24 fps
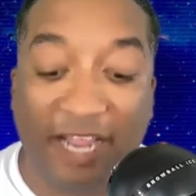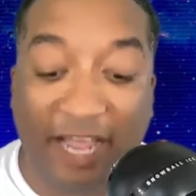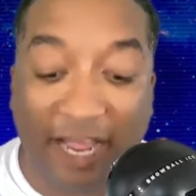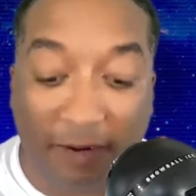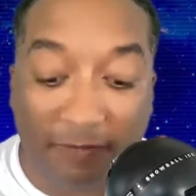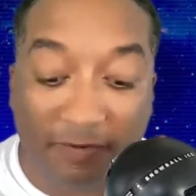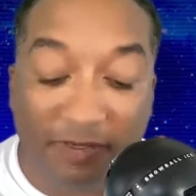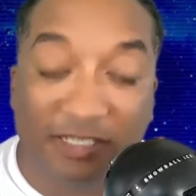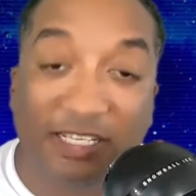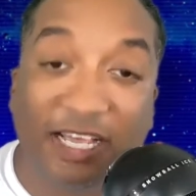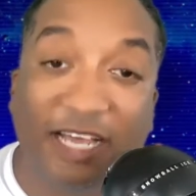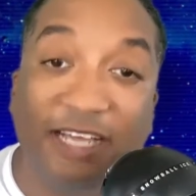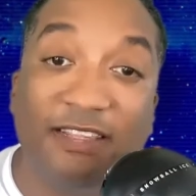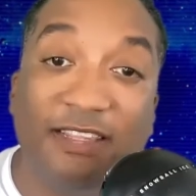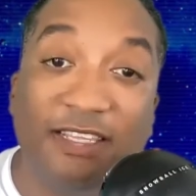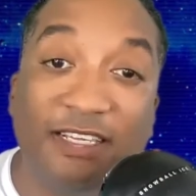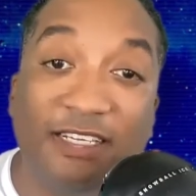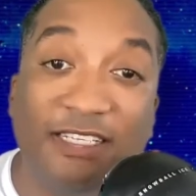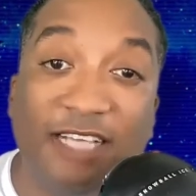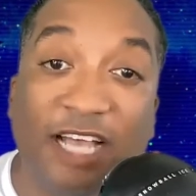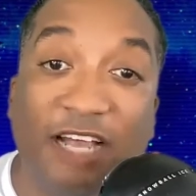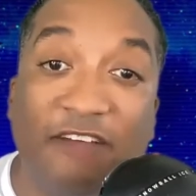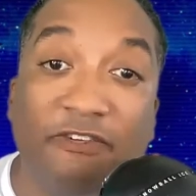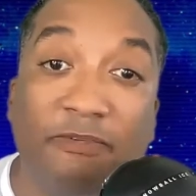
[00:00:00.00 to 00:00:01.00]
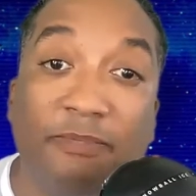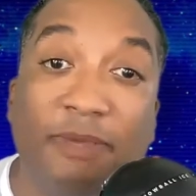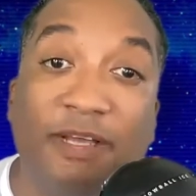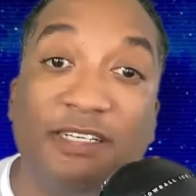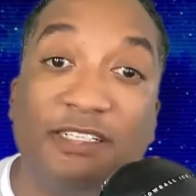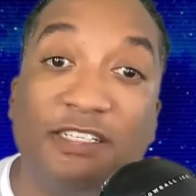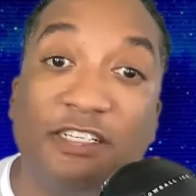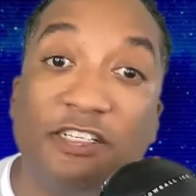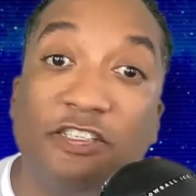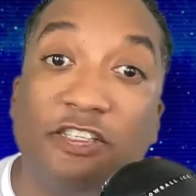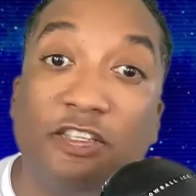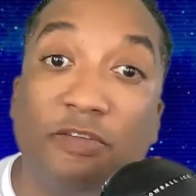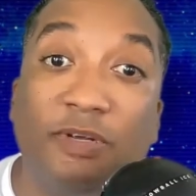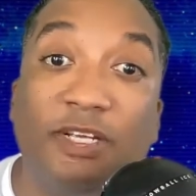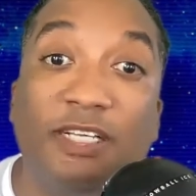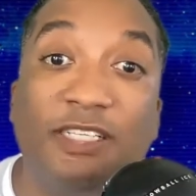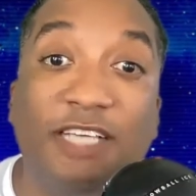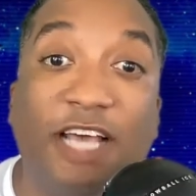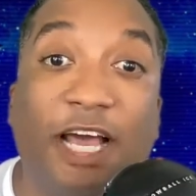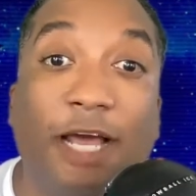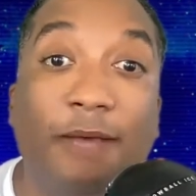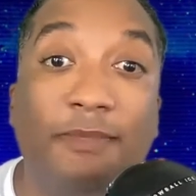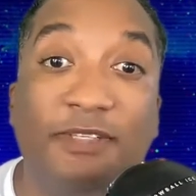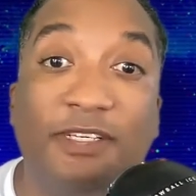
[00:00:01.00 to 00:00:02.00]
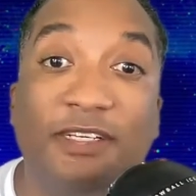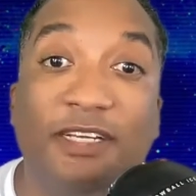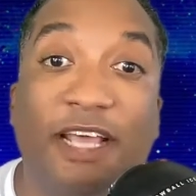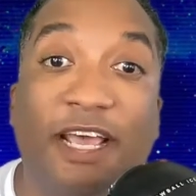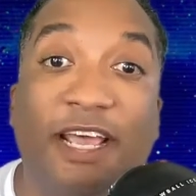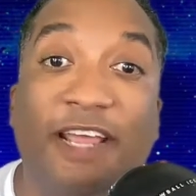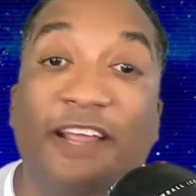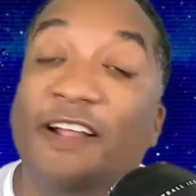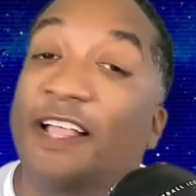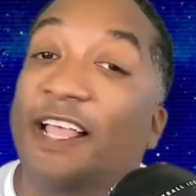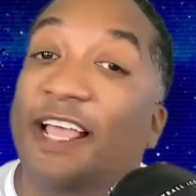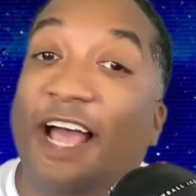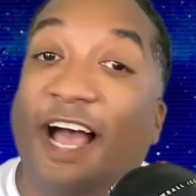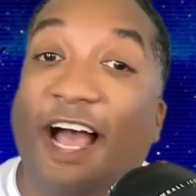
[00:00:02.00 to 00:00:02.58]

I recite these affirmations 3 times a day.